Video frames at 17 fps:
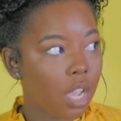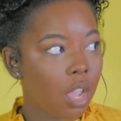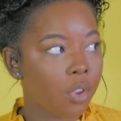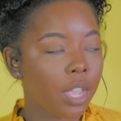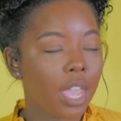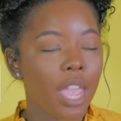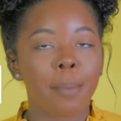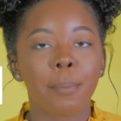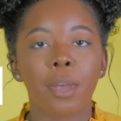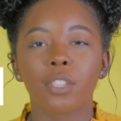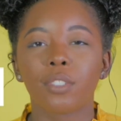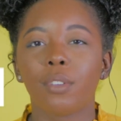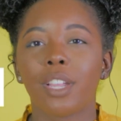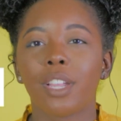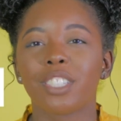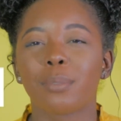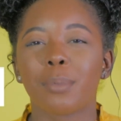Okay, I'm
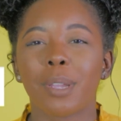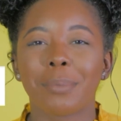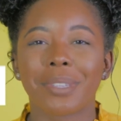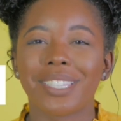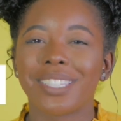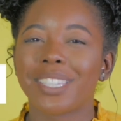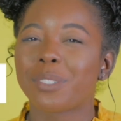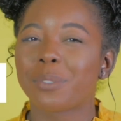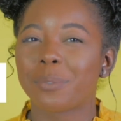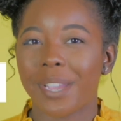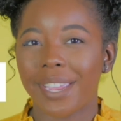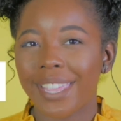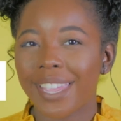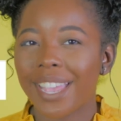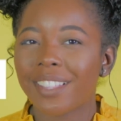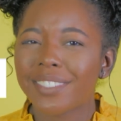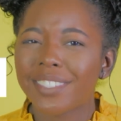also not smart because it's
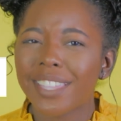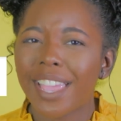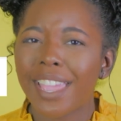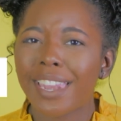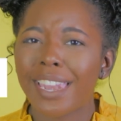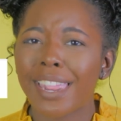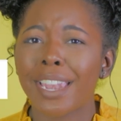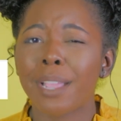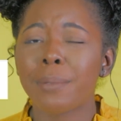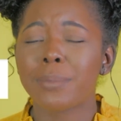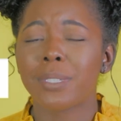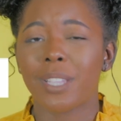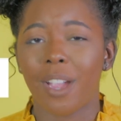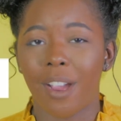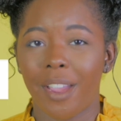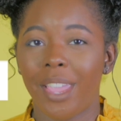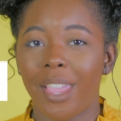raining outside, and I'm
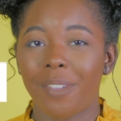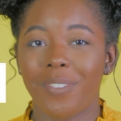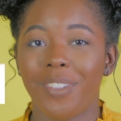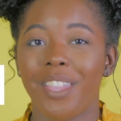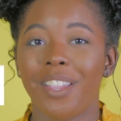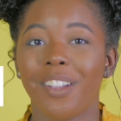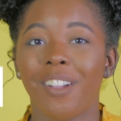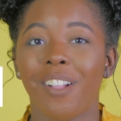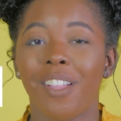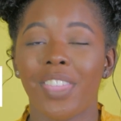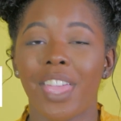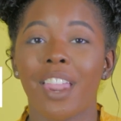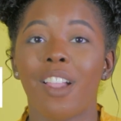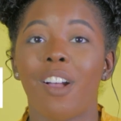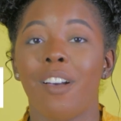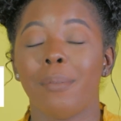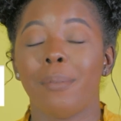sorry if you hear all
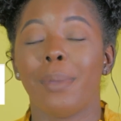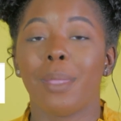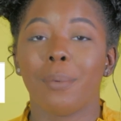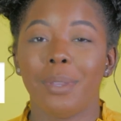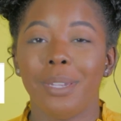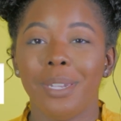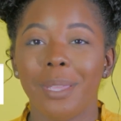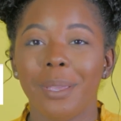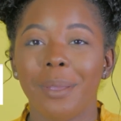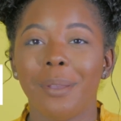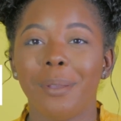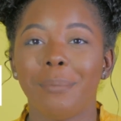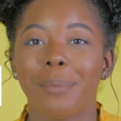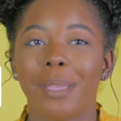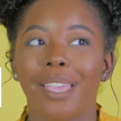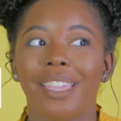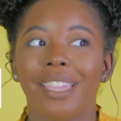that on my
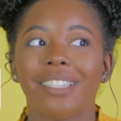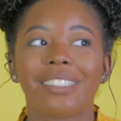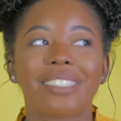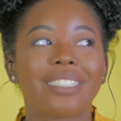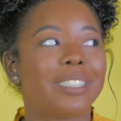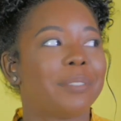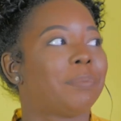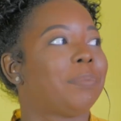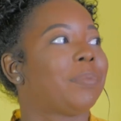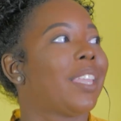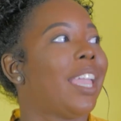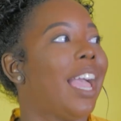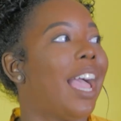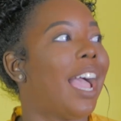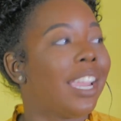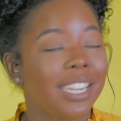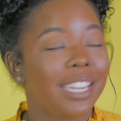window, but
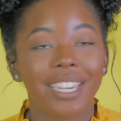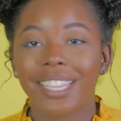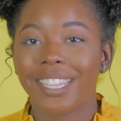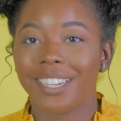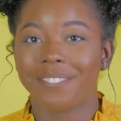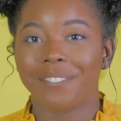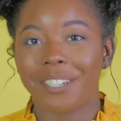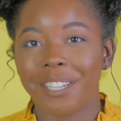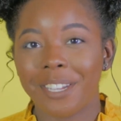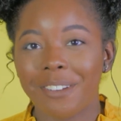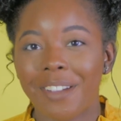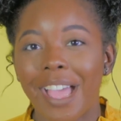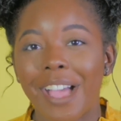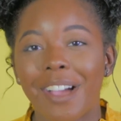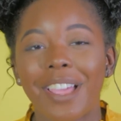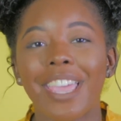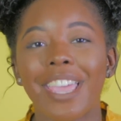I need to get a video
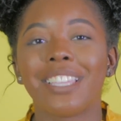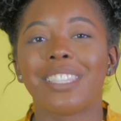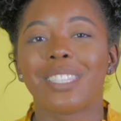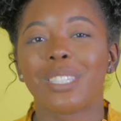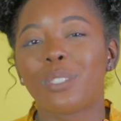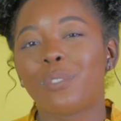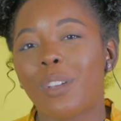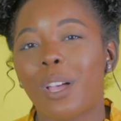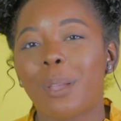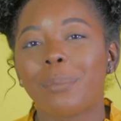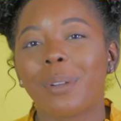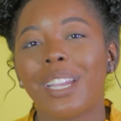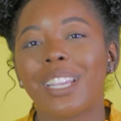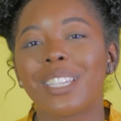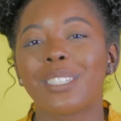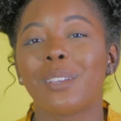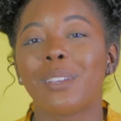out, and this is fall
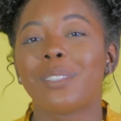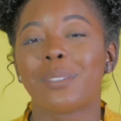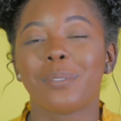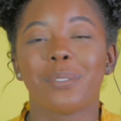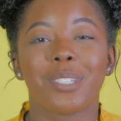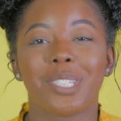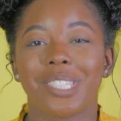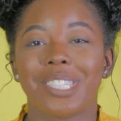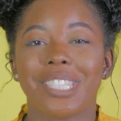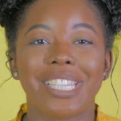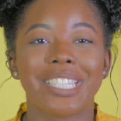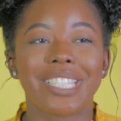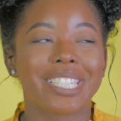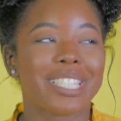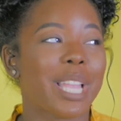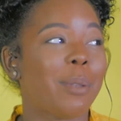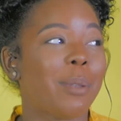break, so this was just the
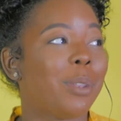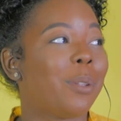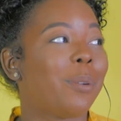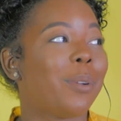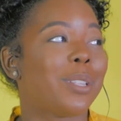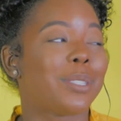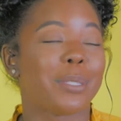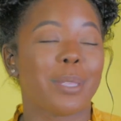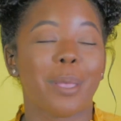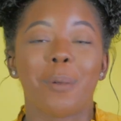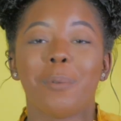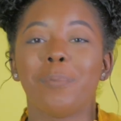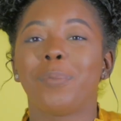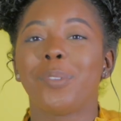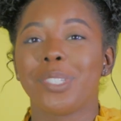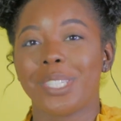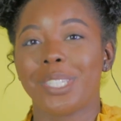easiest time to do it,
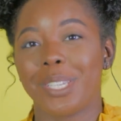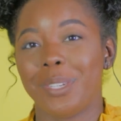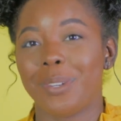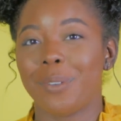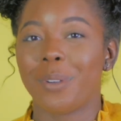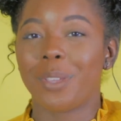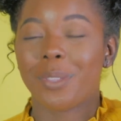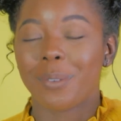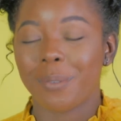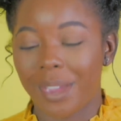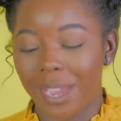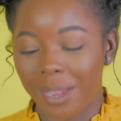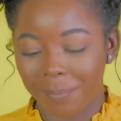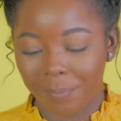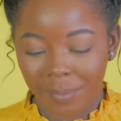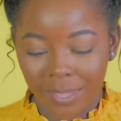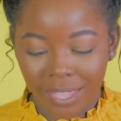so just ignore the
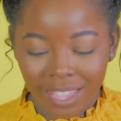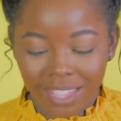rain.